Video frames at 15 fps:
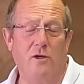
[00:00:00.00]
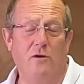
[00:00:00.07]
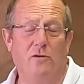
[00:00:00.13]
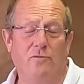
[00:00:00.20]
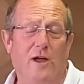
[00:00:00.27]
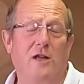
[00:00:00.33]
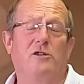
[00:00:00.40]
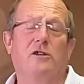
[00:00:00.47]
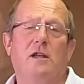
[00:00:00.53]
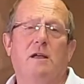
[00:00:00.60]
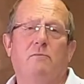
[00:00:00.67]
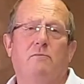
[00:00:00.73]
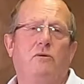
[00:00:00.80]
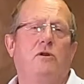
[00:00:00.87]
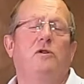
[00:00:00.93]
you've
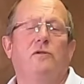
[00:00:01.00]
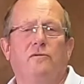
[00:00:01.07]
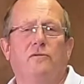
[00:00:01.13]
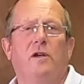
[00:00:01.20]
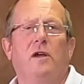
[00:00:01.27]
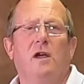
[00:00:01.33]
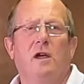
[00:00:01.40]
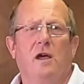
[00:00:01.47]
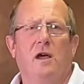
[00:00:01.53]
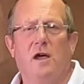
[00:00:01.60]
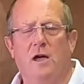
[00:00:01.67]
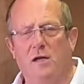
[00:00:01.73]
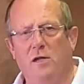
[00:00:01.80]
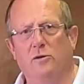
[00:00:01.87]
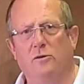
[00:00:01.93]
actually improved
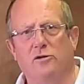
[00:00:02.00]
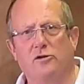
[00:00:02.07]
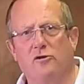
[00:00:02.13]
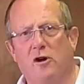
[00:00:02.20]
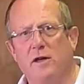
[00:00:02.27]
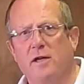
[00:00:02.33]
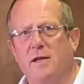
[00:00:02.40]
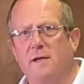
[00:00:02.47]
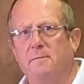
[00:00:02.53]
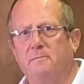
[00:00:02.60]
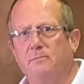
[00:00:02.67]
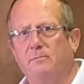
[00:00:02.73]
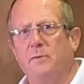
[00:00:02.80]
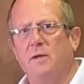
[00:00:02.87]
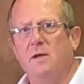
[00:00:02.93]
your striking.
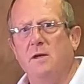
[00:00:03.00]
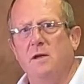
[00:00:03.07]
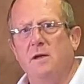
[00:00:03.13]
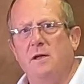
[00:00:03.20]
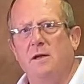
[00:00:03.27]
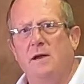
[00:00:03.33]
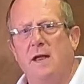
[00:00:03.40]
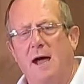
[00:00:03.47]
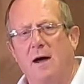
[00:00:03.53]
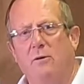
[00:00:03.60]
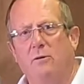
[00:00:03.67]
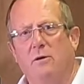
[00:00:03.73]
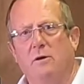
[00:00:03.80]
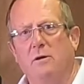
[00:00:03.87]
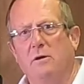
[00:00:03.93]

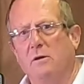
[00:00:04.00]
Now,